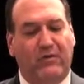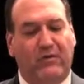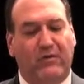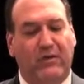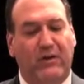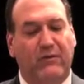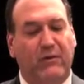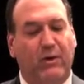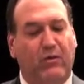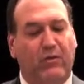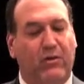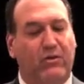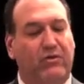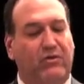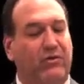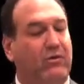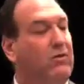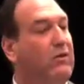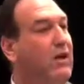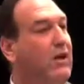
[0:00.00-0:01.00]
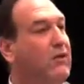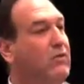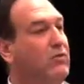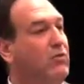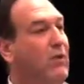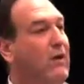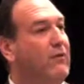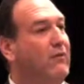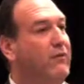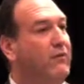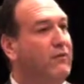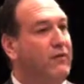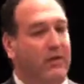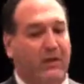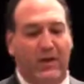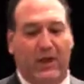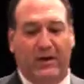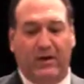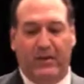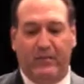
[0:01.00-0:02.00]
Stephen Cristol, and his wife,
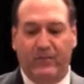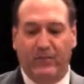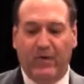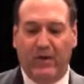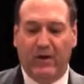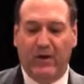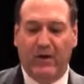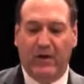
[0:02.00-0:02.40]
Violetta,